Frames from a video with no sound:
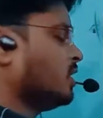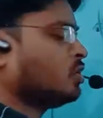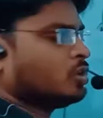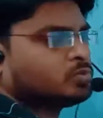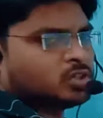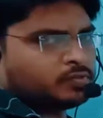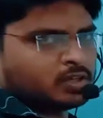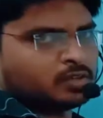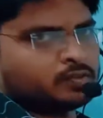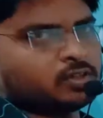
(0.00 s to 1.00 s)
crops,
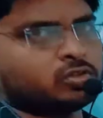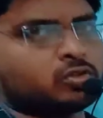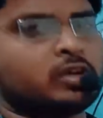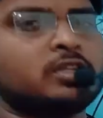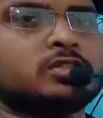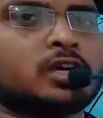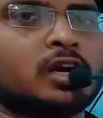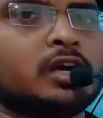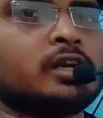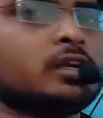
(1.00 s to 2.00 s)
different soils
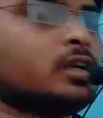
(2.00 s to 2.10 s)
are